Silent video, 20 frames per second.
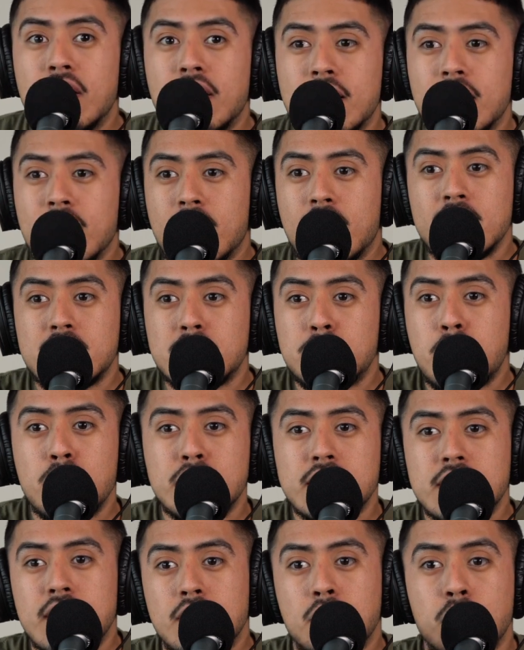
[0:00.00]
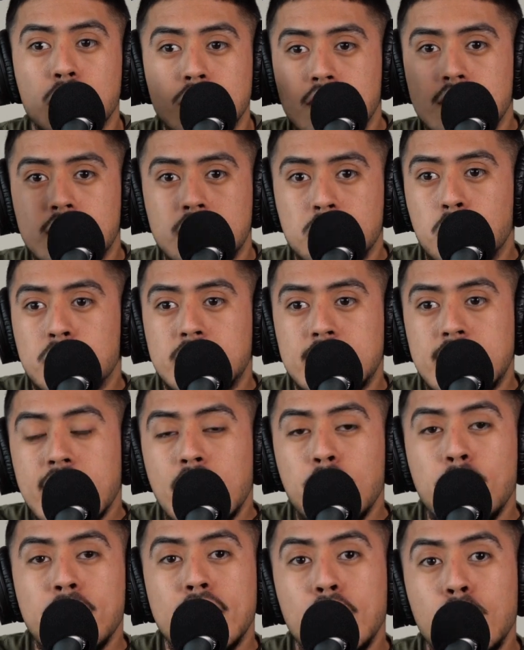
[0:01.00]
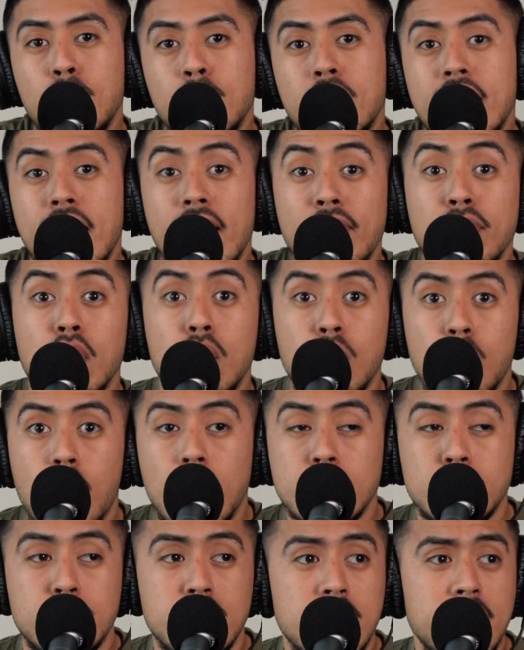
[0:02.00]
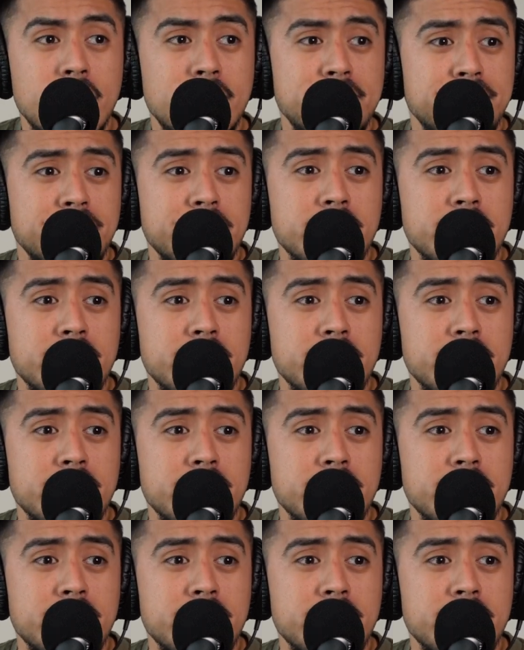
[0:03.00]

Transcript: Like the customer was thinking we could do it in the garage unit.